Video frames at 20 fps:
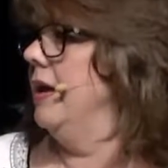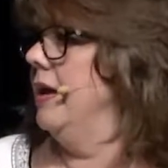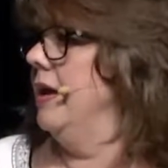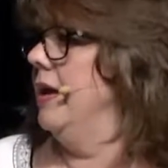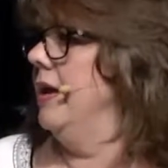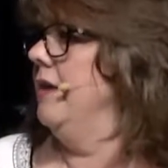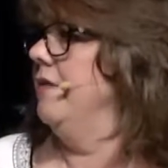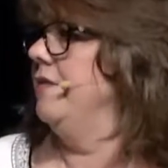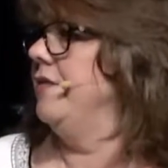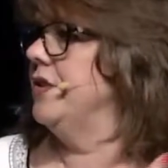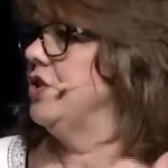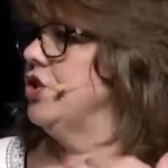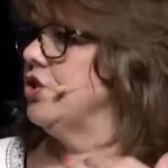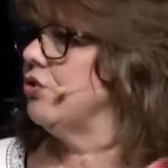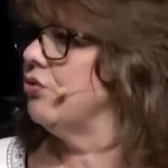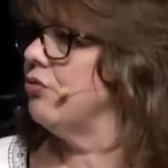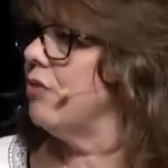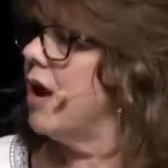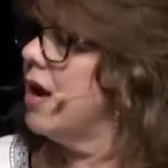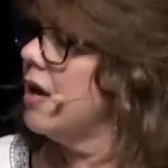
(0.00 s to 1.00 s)
If a
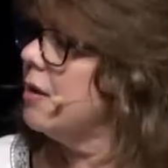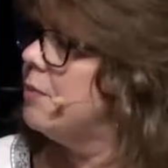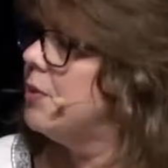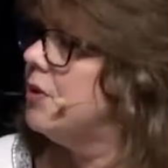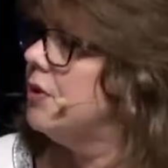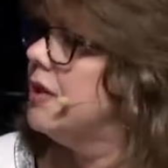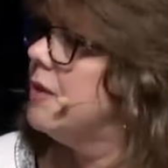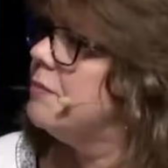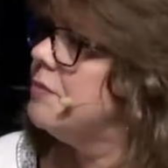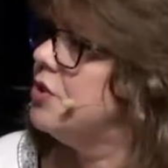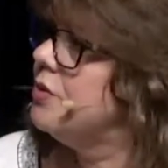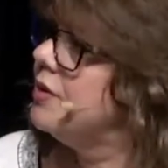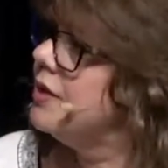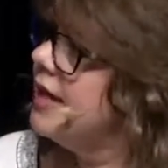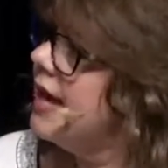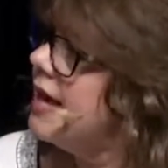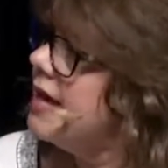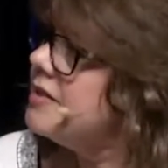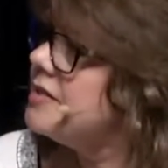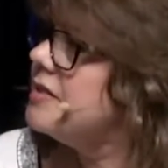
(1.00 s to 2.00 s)
truck pulled up to a
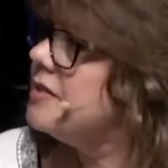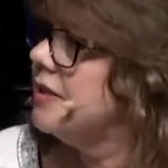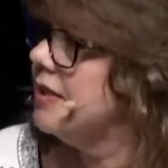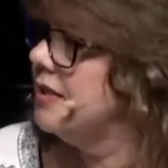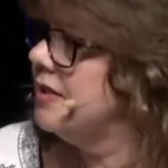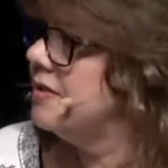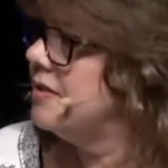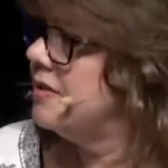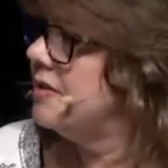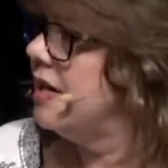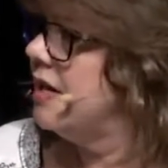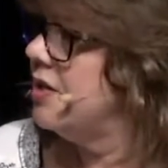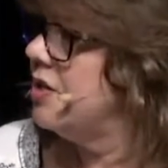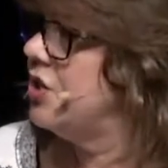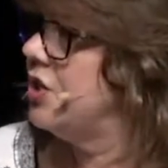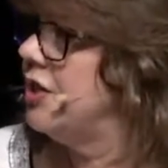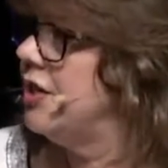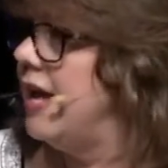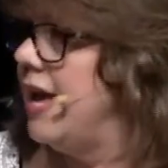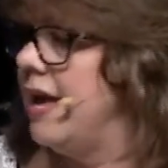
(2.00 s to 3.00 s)
gasoline
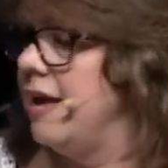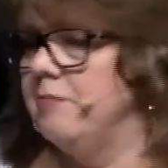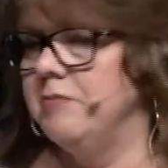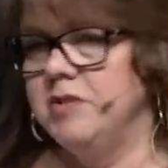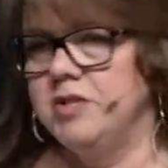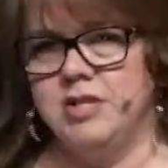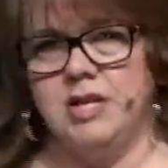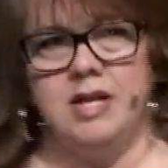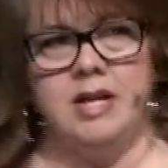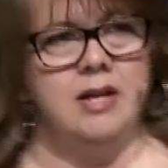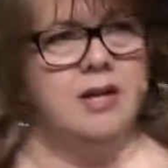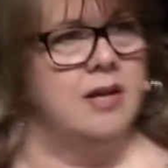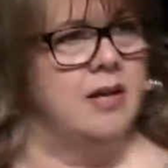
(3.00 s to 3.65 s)
station empty,